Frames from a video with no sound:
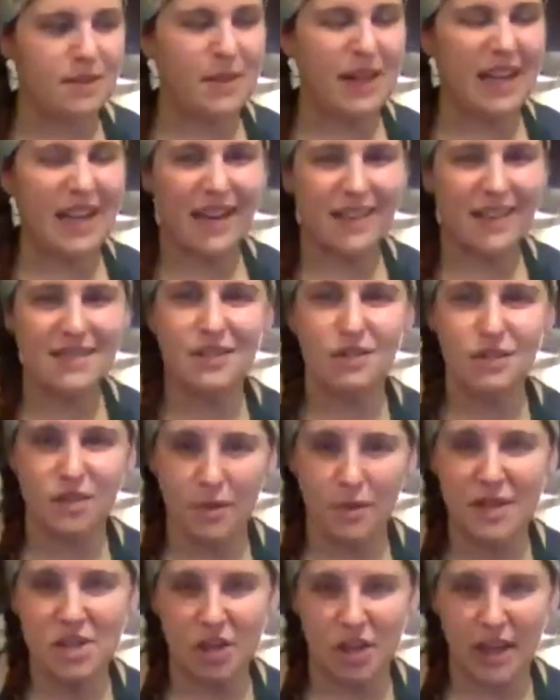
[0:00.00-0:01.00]
Because there's so
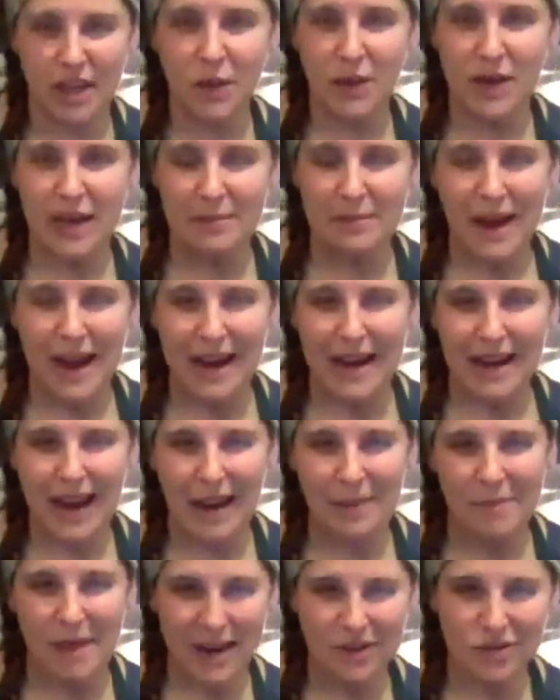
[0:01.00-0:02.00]
much liquid in mine,
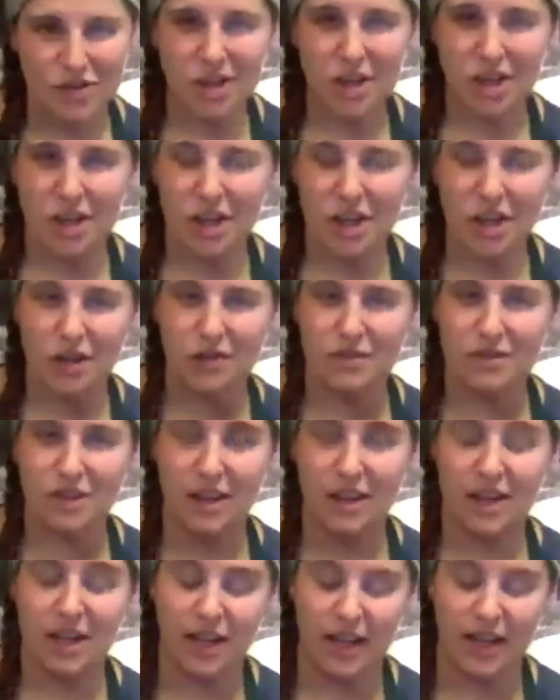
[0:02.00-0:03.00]
I'm actually going to use a
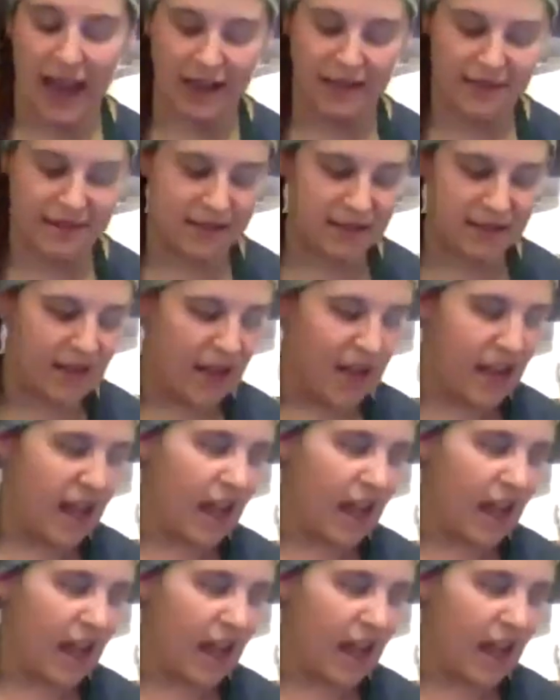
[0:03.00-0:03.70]
little less.